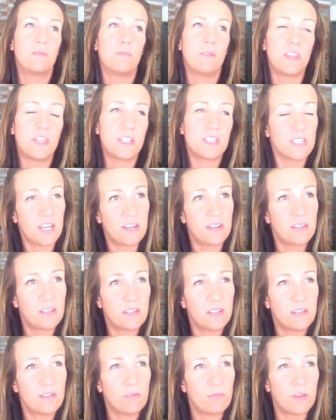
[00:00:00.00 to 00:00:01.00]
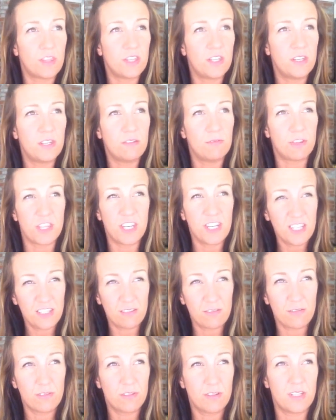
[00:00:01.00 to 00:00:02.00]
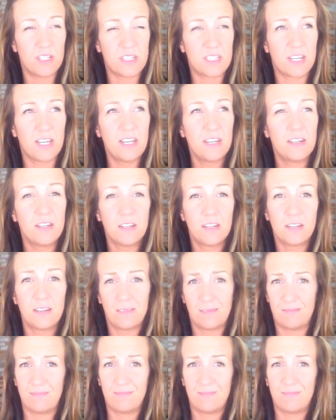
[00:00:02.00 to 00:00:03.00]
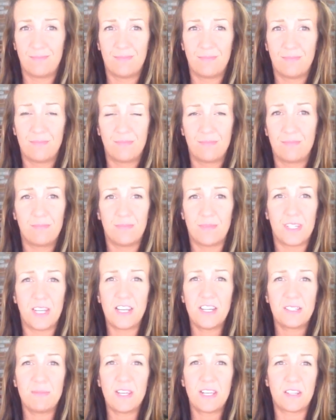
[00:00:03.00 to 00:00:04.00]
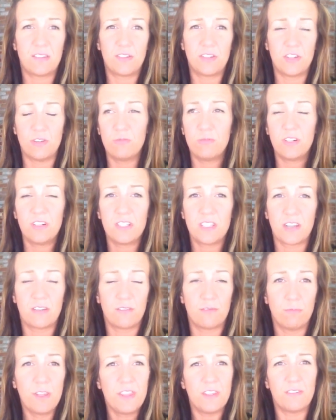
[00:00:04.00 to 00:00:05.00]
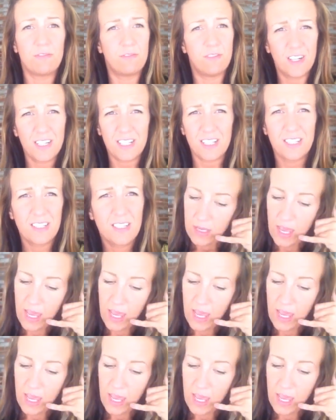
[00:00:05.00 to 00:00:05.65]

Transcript: Within it? Inside? Did I just make two words out of, what the fuck?